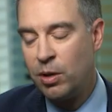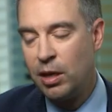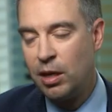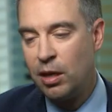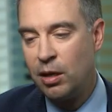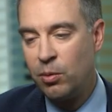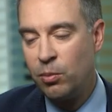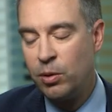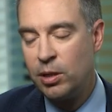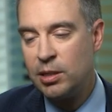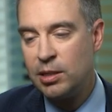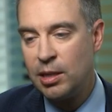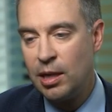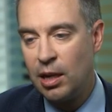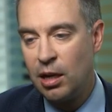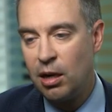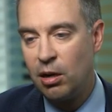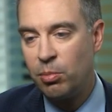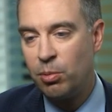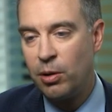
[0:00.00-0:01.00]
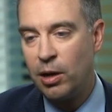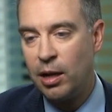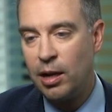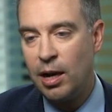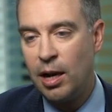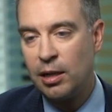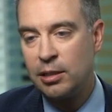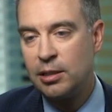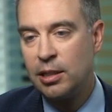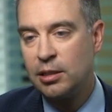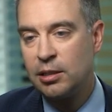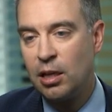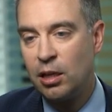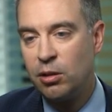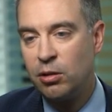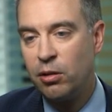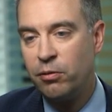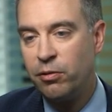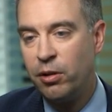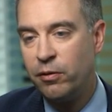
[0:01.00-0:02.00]
We sell our product
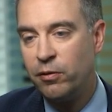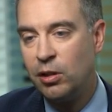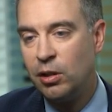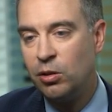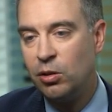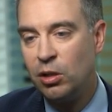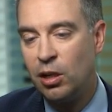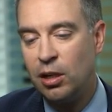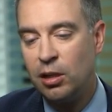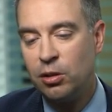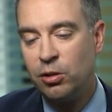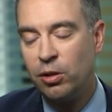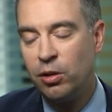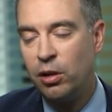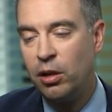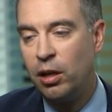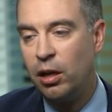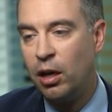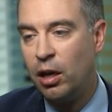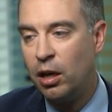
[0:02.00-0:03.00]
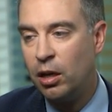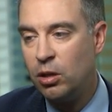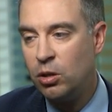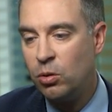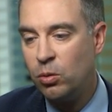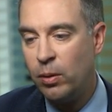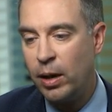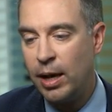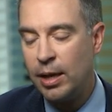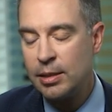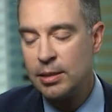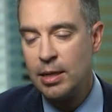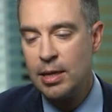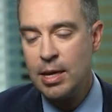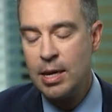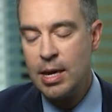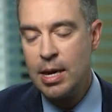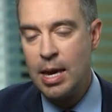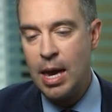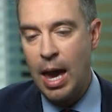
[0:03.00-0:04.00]
$650 US,
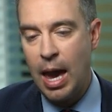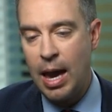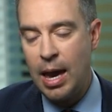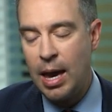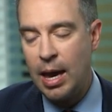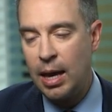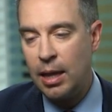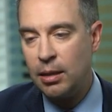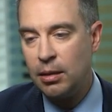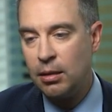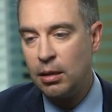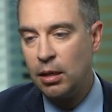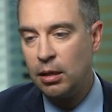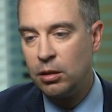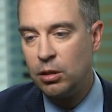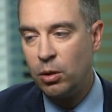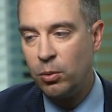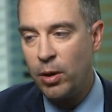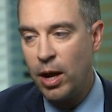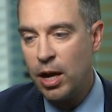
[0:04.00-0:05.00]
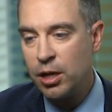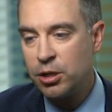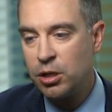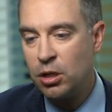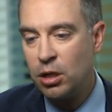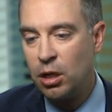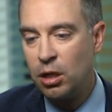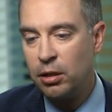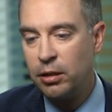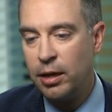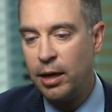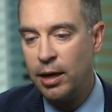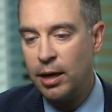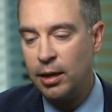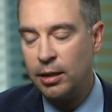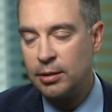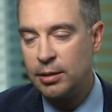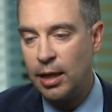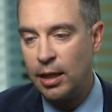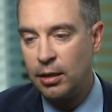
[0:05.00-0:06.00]
and the rationale
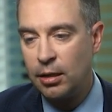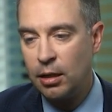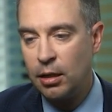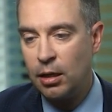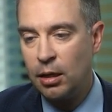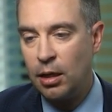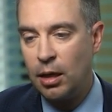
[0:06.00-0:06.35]
there is that,